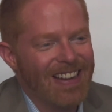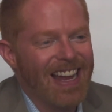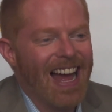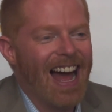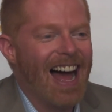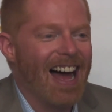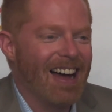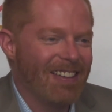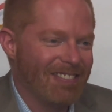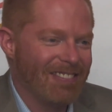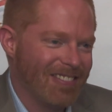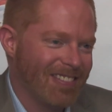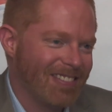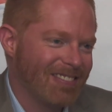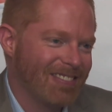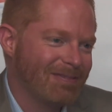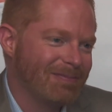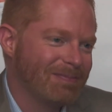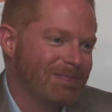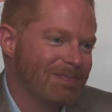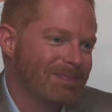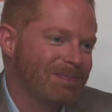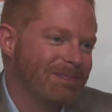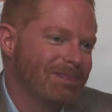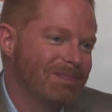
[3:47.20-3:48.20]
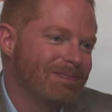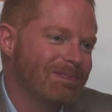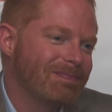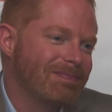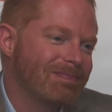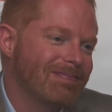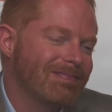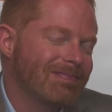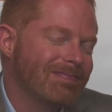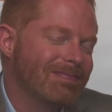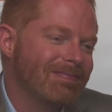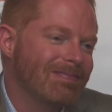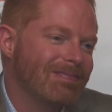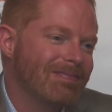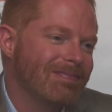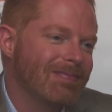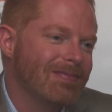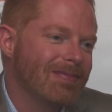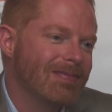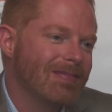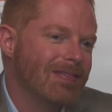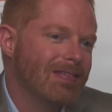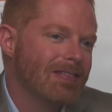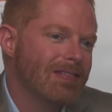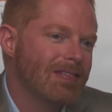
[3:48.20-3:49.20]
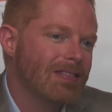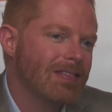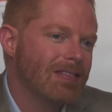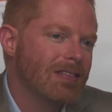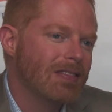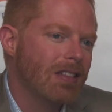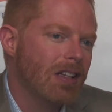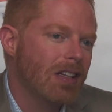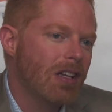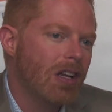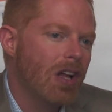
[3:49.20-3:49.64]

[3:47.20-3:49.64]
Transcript: got any anyone else that you'd like to be on the show?